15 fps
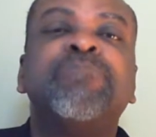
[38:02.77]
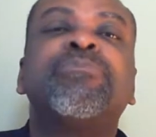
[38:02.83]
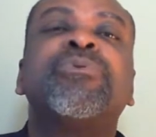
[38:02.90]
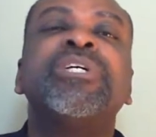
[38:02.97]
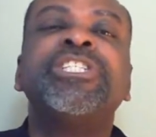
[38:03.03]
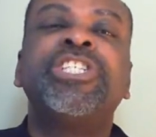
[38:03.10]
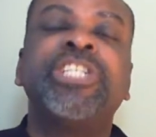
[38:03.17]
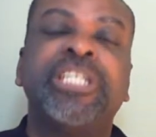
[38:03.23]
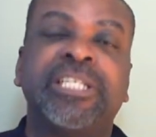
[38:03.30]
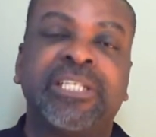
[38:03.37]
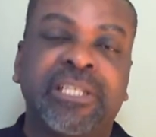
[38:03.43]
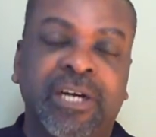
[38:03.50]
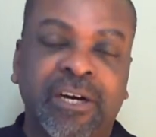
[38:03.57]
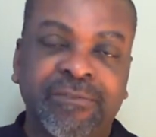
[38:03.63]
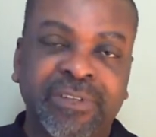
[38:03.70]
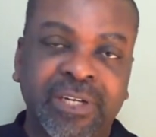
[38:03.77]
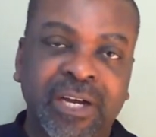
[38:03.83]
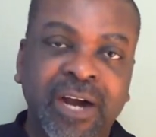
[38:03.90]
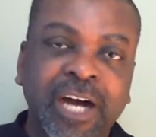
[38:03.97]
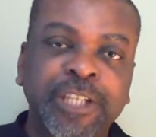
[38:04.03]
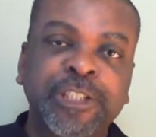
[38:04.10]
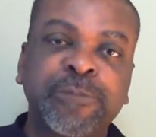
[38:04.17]
the preaching of the
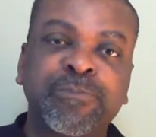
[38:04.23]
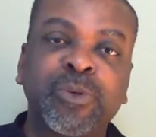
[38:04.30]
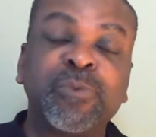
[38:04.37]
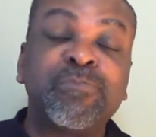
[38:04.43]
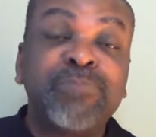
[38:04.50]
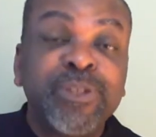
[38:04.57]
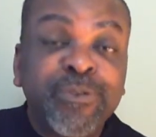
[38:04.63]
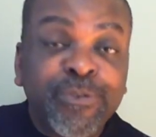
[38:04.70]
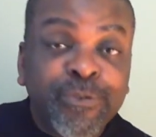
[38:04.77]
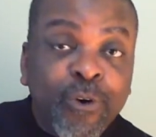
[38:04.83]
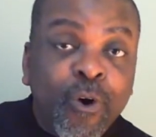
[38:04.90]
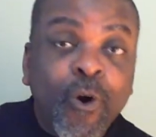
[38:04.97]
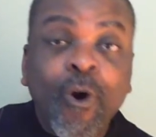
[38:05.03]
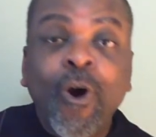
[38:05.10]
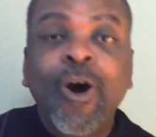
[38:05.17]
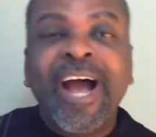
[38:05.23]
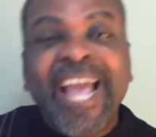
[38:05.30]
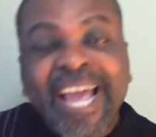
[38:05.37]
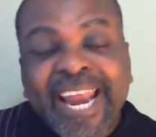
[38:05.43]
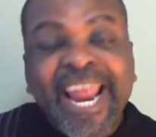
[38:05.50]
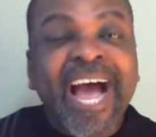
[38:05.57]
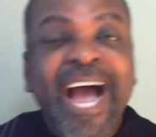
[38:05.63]
gospel before
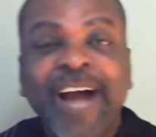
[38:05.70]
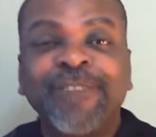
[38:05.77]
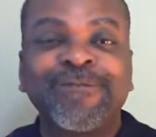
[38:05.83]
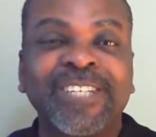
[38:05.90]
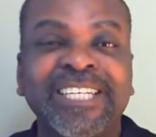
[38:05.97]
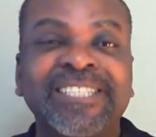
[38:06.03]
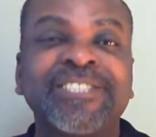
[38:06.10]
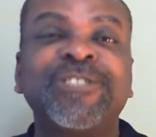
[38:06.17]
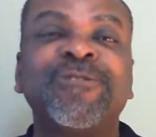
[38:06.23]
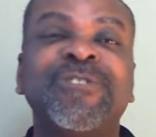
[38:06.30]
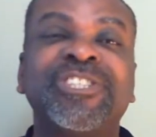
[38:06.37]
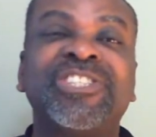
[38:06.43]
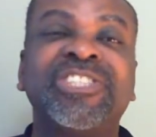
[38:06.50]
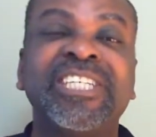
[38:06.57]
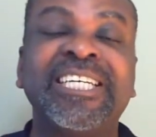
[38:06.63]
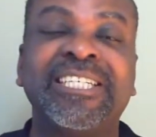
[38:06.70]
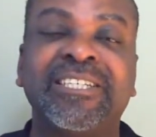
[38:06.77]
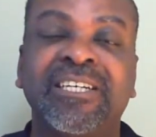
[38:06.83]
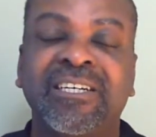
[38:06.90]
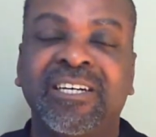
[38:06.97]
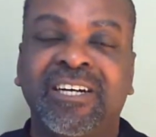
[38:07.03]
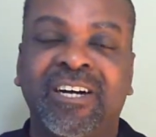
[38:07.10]
and after this
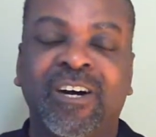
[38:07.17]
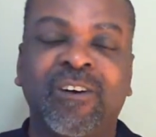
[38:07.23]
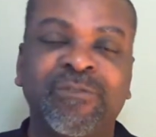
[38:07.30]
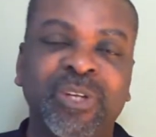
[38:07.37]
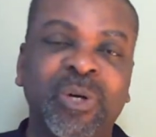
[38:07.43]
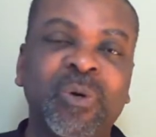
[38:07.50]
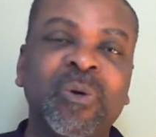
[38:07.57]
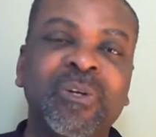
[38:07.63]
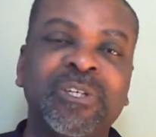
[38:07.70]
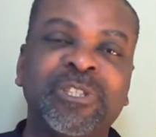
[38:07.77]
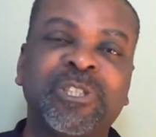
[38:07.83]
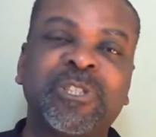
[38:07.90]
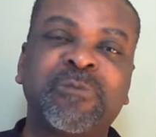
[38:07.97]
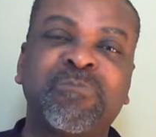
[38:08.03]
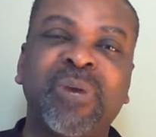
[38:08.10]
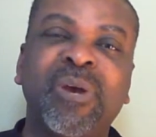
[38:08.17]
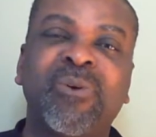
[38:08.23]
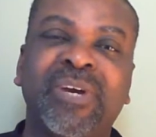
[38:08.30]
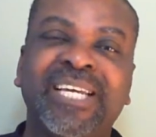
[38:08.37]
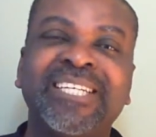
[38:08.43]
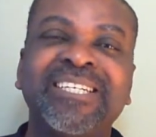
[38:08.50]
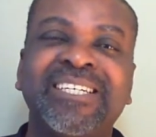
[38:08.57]
receipt of the Holy
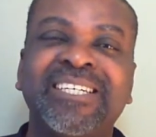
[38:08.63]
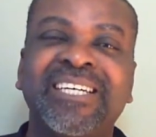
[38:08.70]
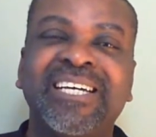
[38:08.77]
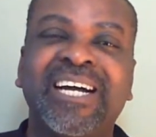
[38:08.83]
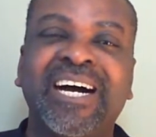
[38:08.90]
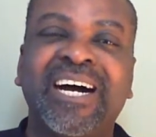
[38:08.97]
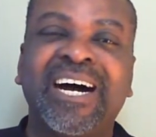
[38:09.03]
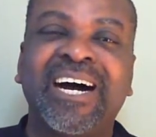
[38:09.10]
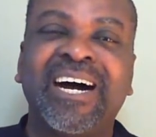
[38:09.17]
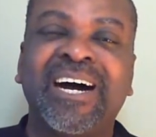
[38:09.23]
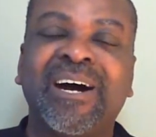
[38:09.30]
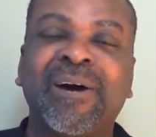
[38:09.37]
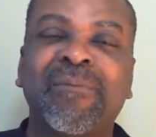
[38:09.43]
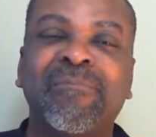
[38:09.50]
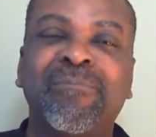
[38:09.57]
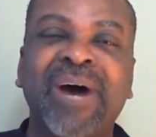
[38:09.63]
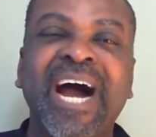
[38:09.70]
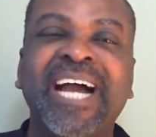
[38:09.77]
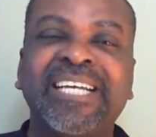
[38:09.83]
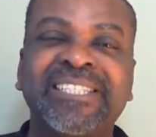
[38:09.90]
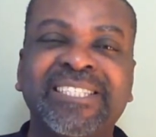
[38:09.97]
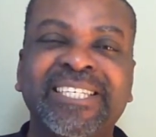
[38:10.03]
Spirit
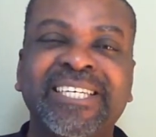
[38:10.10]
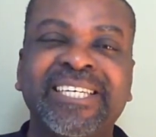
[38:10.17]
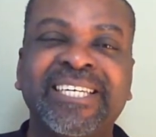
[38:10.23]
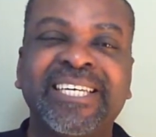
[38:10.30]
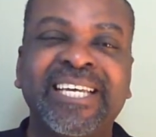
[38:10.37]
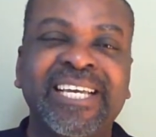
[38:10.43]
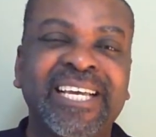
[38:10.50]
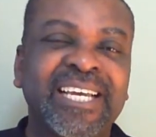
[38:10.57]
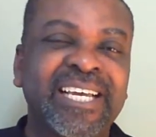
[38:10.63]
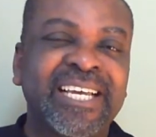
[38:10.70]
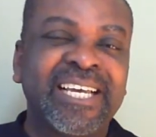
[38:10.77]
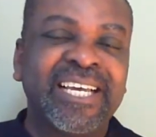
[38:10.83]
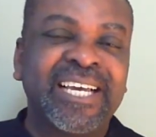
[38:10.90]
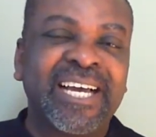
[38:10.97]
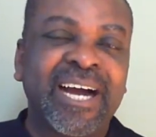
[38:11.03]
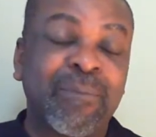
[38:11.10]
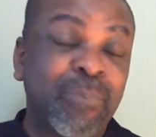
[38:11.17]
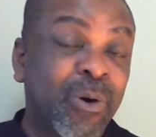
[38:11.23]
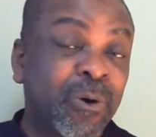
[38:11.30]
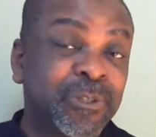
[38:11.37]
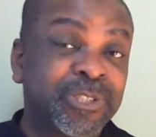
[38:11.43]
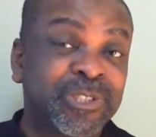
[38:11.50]
by the
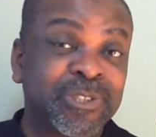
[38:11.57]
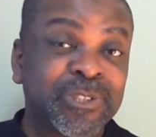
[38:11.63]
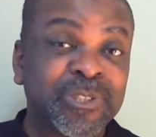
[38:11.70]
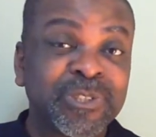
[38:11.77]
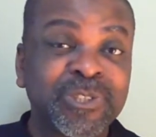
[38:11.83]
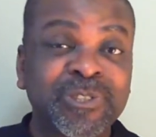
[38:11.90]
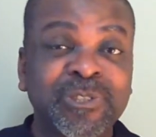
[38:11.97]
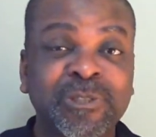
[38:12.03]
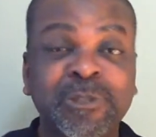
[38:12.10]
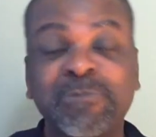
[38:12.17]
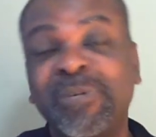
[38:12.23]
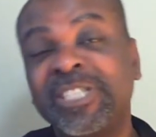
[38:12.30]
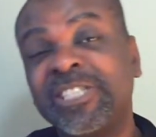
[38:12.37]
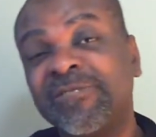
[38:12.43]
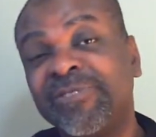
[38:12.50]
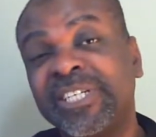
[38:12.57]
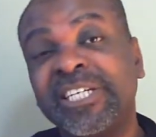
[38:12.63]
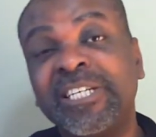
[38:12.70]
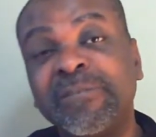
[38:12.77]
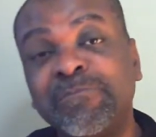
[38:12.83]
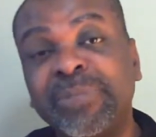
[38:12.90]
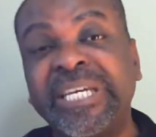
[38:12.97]
apostles,
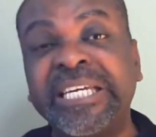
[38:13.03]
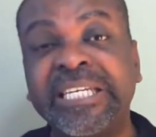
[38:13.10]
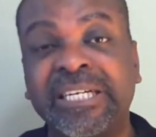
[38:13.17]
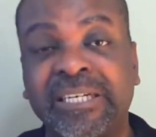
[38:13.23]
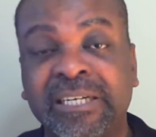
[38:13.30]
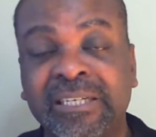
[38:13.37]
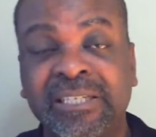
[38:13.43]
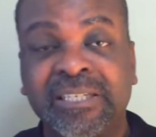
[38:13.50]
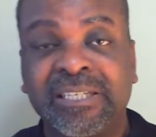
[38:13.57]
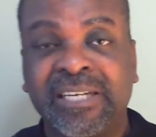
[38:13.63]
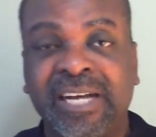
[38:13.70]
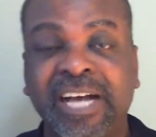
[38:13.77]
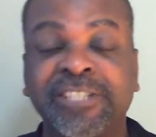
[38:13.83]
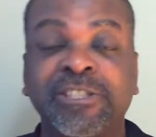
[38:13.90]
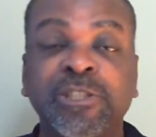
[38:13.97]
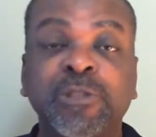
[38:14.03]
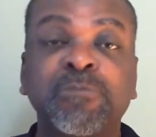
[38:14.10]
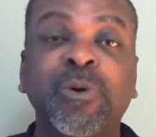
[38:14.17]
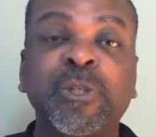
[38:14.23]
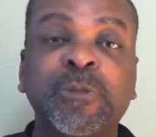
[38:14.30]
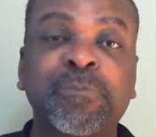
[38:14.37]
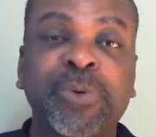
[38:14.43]
specifically Peter as the
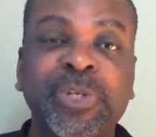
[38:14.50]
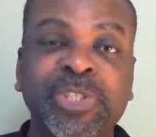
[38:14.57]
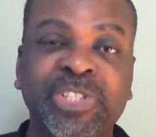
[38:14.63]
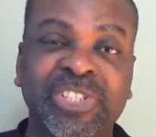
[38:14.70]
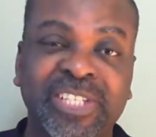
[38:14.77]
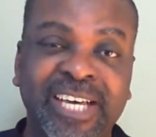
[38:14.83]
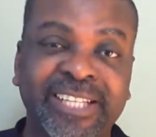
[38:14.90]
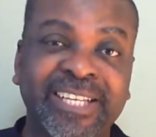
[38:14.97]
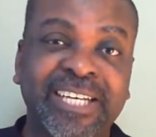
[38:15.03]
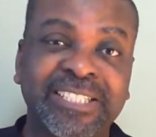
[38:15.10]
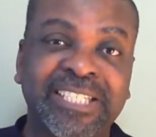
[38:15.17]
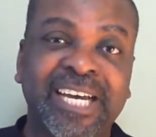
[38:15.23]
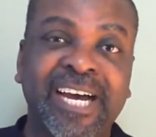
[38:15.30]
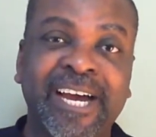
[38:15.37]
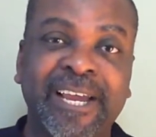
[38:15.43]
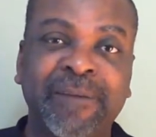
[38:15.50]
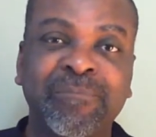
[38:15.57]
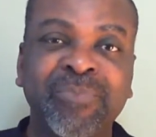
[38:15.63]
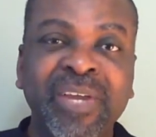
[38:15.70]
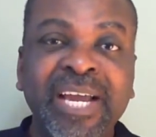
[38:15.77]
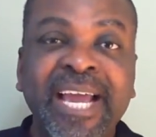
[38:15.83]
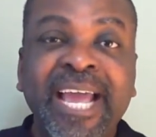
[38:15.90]
spokesperson at that
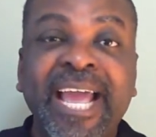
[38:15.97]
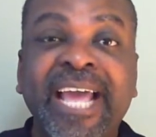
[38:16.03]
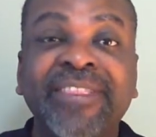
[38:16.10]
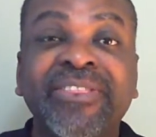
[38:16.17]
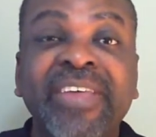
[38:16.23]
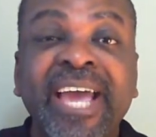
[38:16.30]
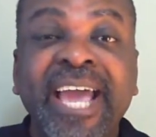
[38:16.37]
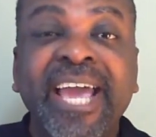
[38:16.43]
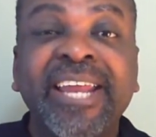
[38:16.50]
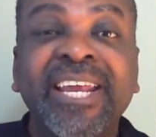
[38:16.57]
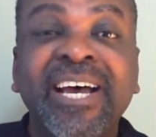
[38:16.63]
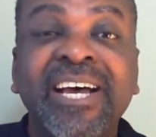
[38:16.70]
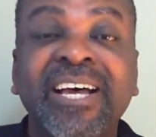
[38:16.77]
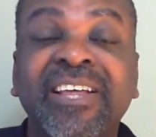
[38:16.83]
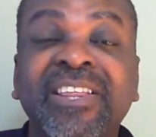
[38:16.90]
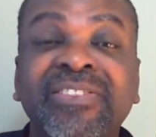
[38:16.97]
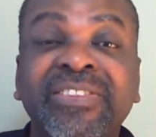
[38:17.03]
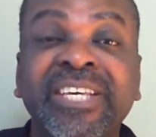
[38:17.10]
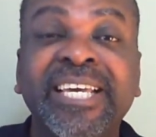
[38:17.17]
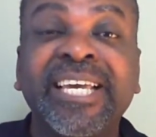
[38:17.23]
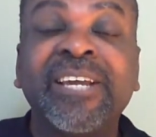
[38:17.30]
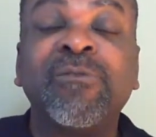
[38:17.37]
time. And then
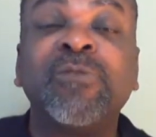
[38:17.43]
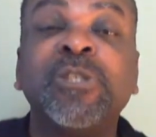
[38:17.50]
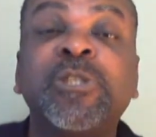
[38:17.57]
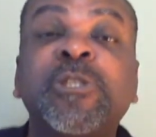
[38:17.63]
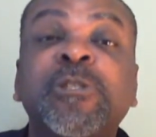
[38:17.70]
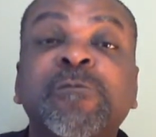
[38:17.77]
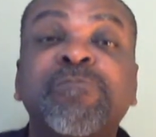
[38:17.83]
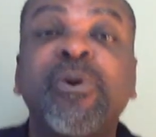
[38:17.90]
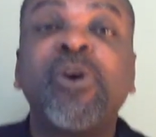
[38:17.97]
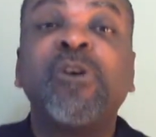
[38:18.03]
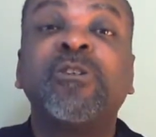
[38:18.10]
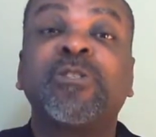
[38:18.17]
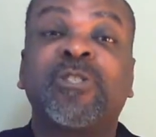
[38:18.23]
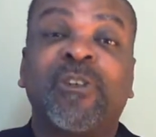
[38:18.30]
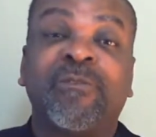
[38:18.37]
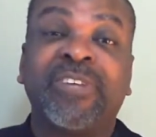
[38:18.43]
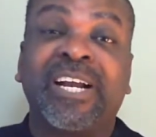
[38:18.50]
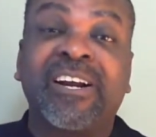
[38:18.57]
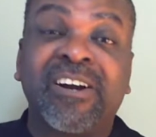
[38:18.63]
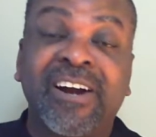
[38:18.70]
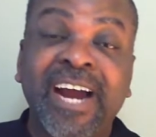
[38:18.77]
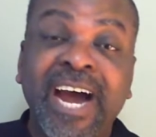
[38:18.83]
the response of
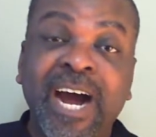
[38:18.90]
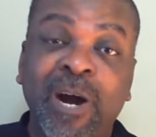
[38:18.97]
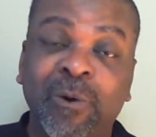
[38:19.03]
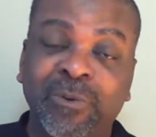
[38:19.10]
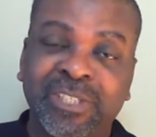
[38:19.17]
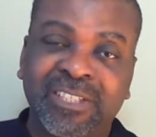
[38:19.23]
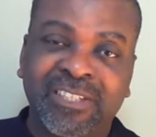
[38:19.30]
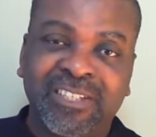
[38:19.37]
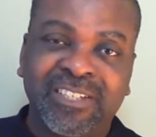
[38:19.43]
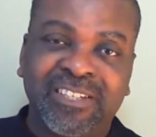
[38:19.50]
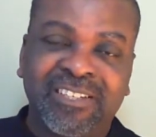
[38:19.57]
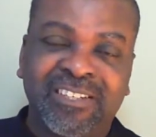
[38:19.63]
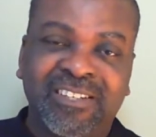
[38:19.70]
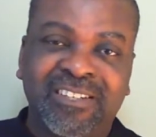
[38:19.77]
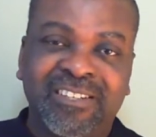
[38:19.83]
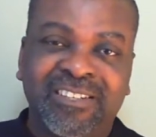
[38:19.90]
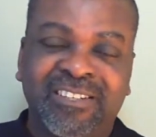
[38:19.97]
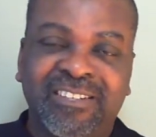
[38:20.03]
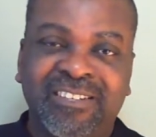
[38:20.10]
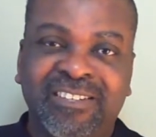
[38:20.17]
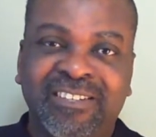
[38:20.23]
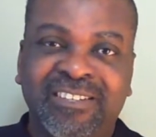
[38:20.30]
the crowd
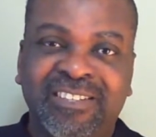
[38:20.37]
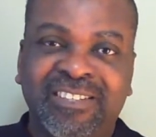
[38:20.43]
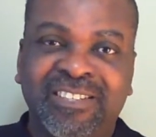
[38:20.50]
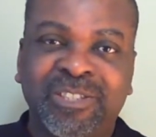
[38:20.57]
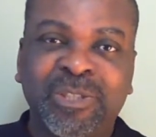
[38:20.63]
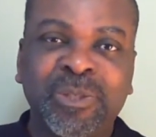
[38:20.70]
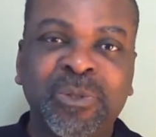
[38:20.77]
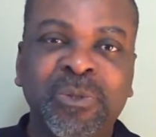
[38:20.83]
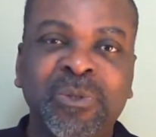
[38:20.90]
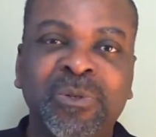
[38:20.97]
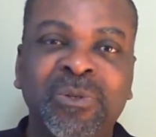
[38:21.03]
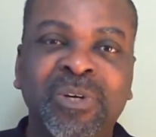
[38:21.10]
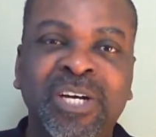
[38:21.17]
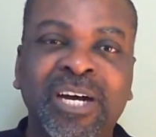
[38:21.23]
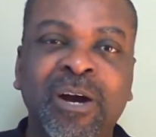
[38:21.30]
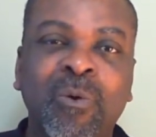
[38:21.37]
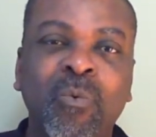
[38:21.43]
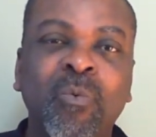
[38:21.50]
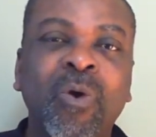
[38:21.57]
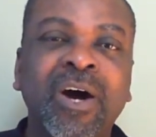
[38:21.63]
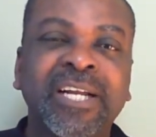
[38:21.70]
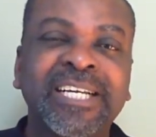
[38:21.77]
to
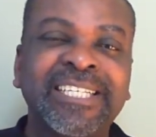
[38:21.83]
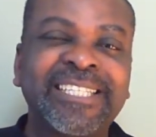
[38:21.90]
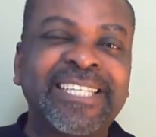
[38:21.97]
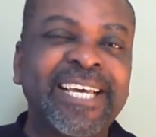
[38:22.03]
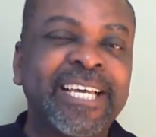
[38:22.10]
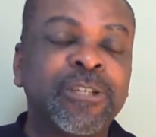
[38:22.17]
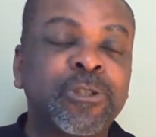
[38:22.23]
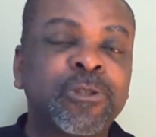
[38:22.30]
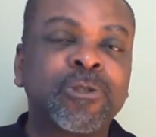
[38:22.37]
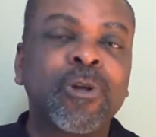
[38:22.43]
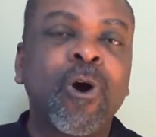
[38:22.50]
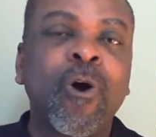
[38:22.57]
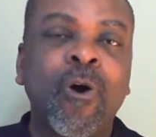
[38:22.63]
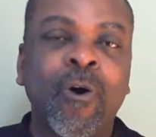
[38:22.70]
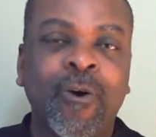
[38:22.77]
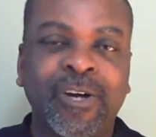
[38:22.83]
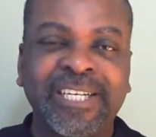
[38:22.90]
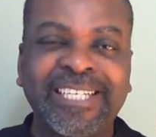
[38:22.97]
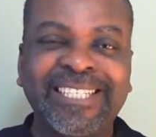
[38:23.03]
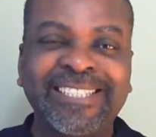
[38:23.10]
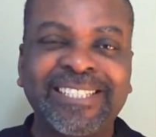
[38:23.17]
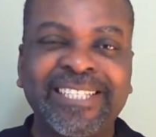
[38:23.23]
what they saw
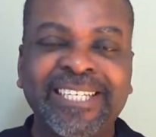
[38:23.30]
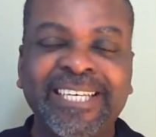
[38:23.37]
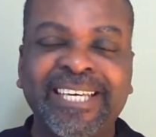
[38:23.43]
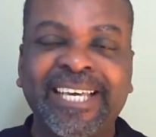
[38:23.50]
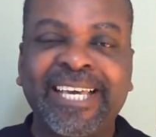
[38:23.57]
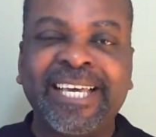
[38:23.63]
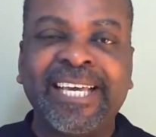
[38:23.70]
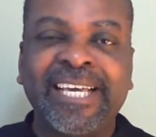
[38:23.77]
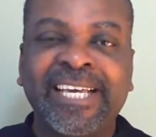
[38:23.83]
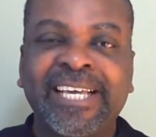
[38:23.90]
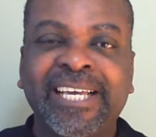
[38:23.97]
in the